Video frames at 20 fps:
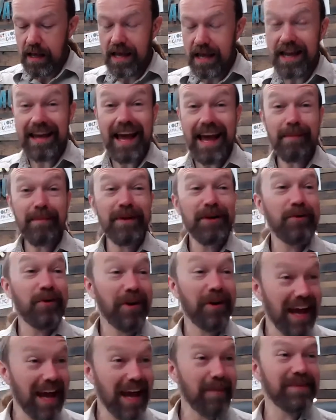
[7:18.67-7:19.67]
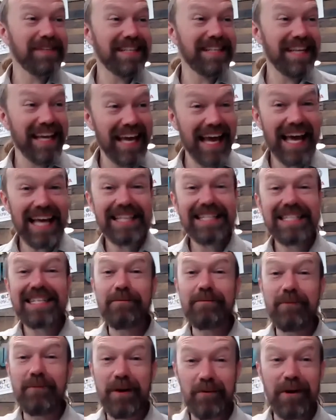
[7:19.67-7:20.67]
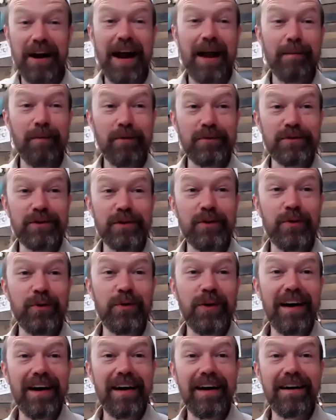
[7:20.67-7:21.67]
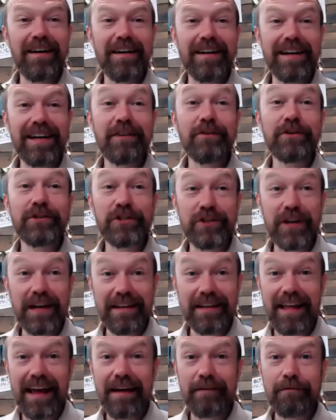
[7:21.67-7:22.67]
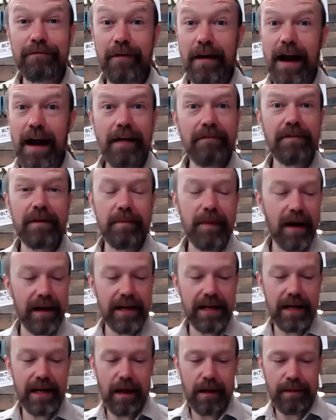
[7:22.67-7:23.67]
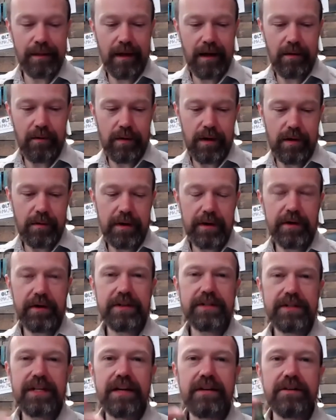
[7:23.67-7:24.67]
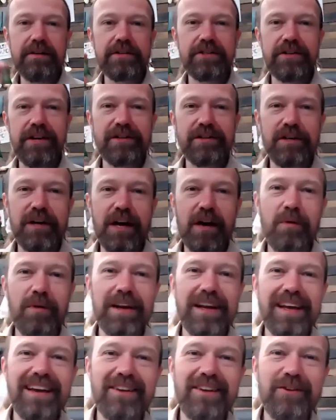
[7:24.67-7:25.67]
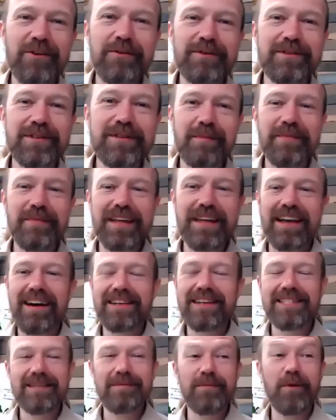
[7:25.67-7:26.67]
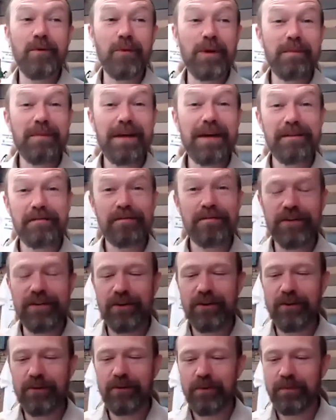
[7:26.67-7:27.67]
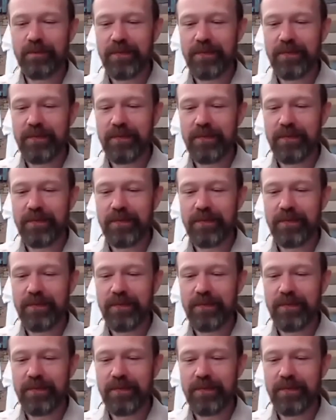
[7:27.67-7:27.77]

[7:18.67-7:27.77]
He came into our camp as a guest, and we were able to illustrate that for everybody. And I thought, well, what good's an illustration? I want to include something custom that we made for you.